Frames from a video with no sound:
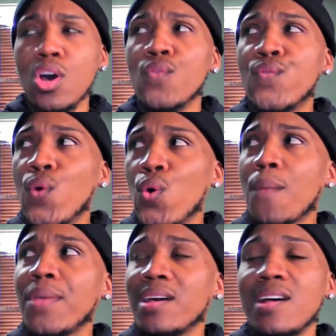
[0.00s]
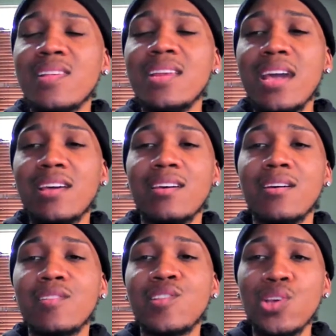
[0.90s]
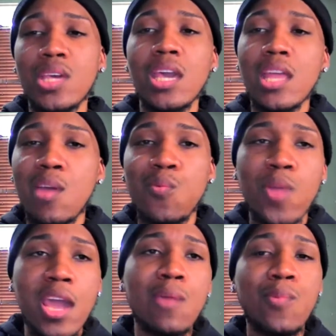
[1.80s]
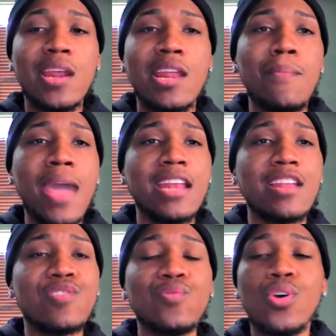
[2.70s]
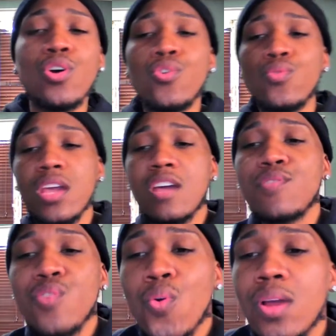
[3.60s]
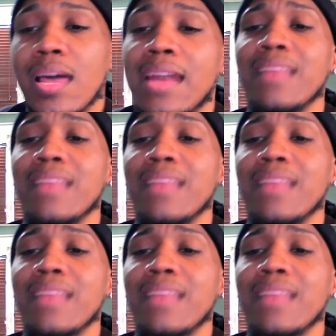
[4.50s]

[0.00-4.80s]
for because Nneka took it and ran with it and made it into a whole damn storyline.